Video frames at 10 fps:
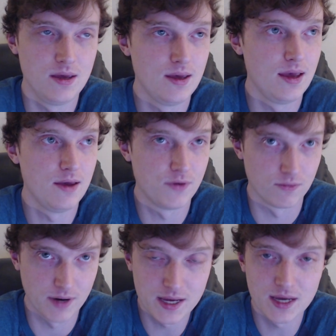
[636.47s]
if you're
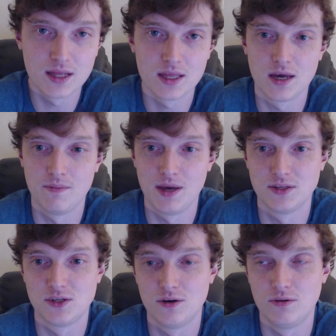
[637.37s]
running it in the command
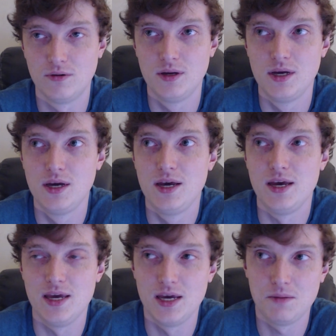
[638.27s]
zone,
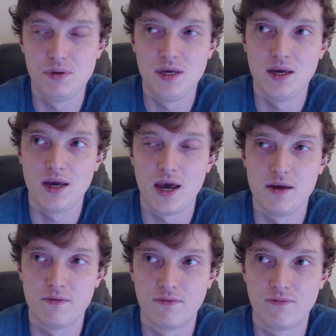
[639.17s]
it being a
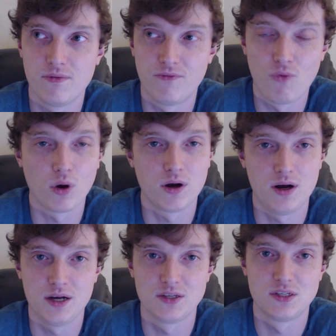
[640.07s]

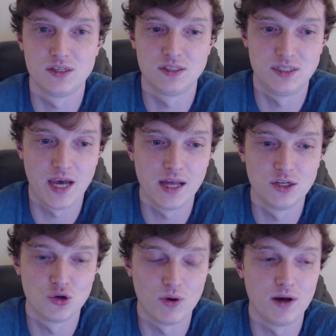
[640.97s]
4-cost
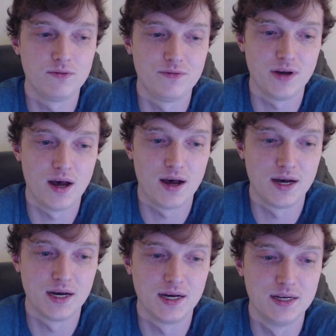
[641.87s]

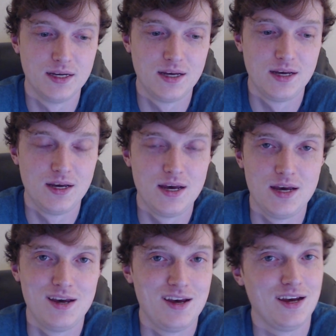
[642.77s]
10-12,
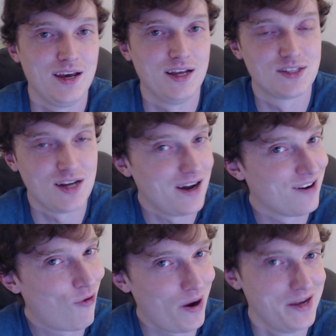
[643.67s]
it's not
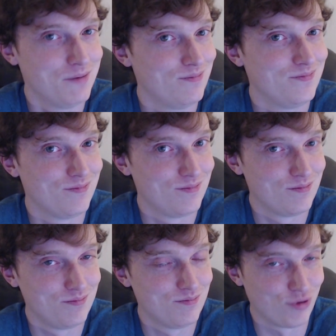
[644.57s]
quite
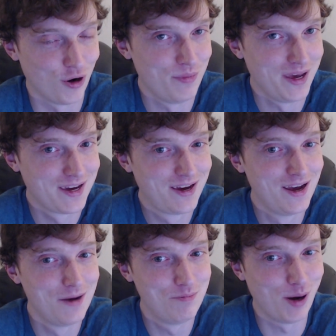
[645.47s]
Bromic,
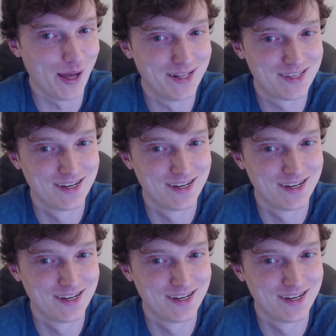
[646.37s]
but